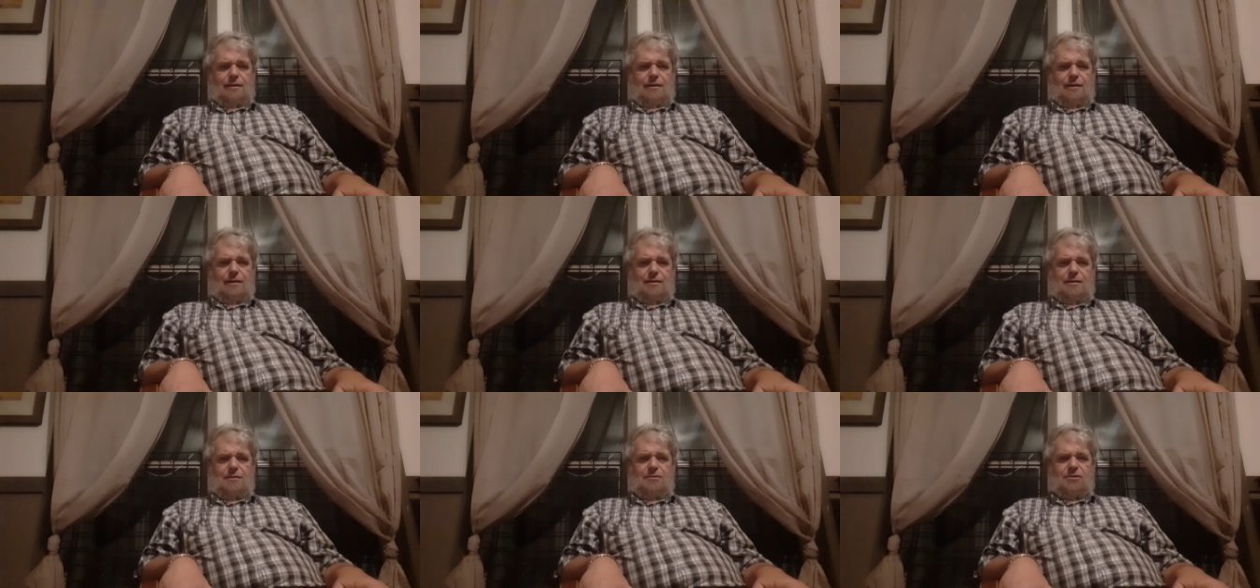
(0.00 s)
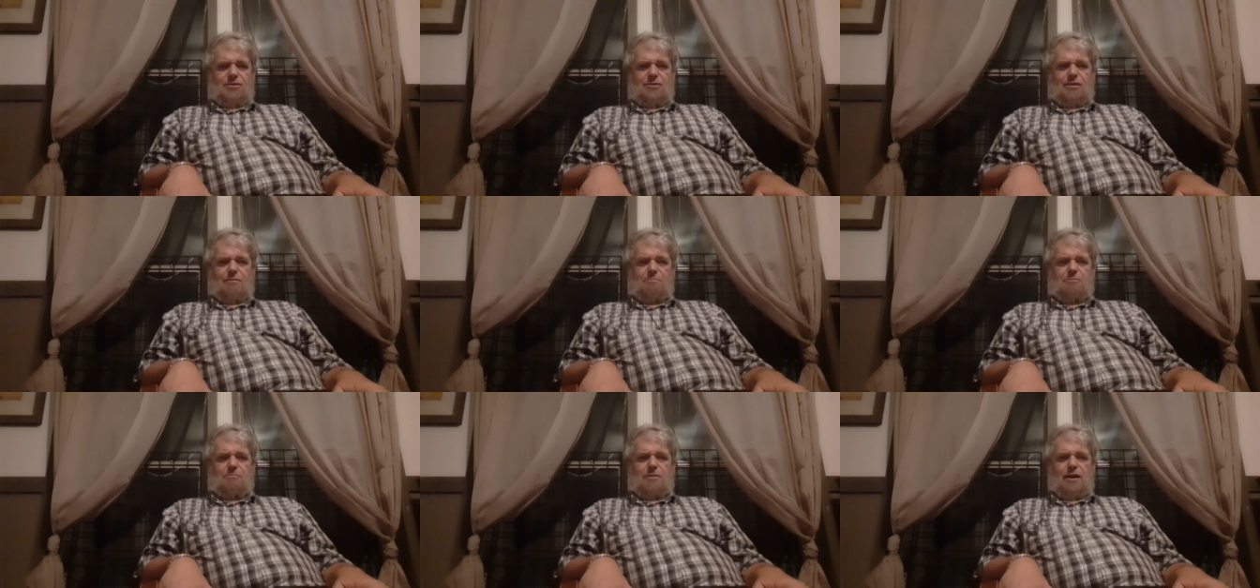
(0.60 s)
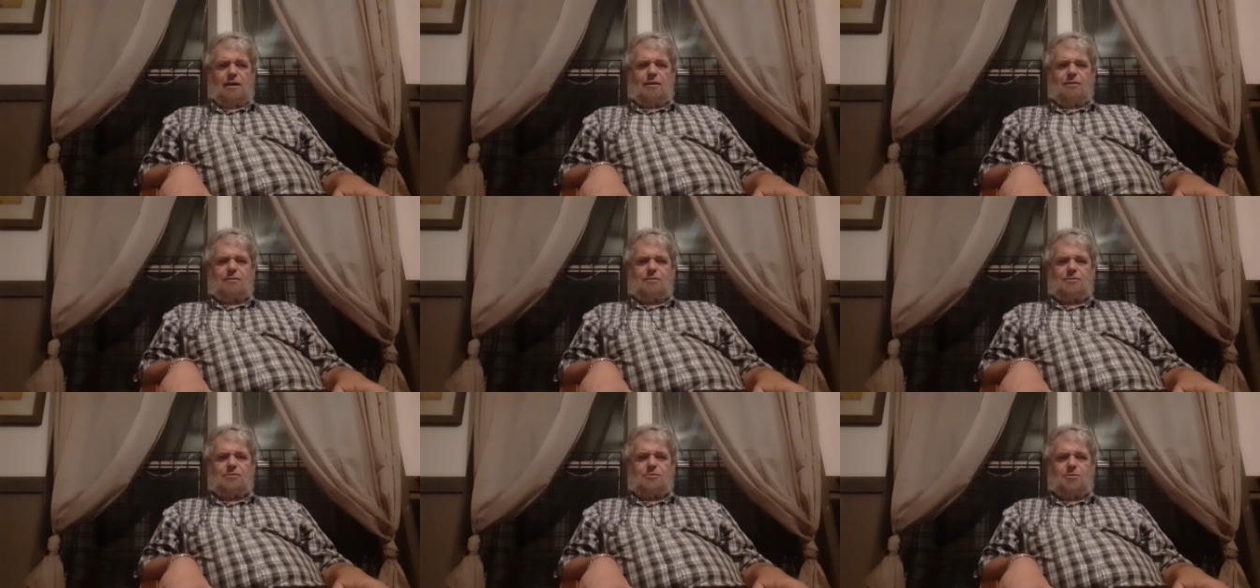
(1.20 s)
has stopped by her
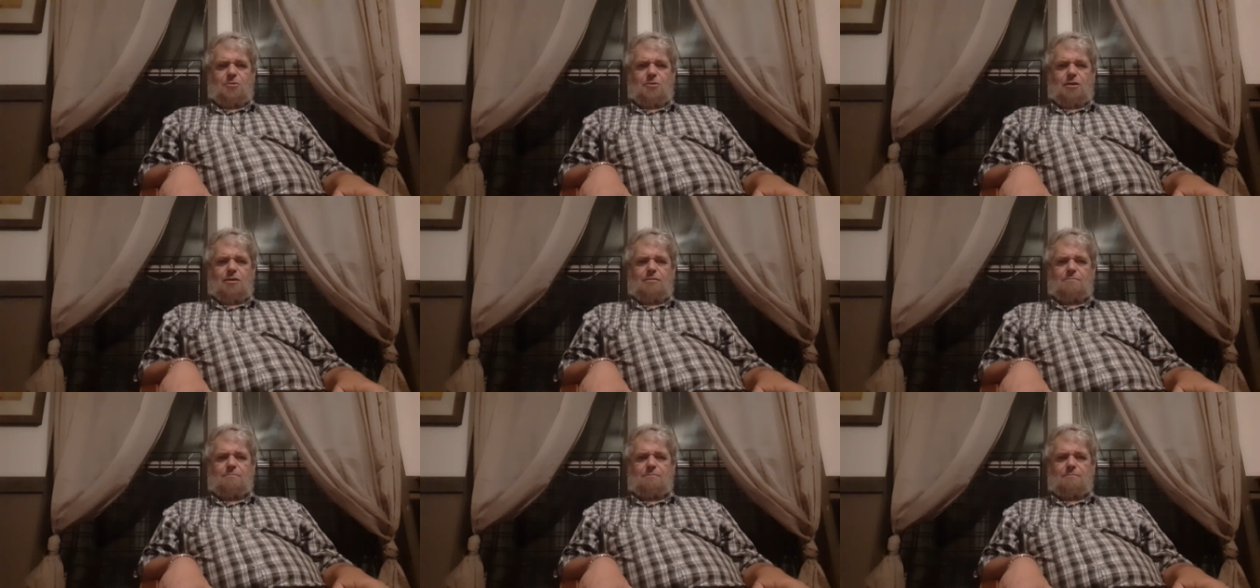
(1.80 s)
store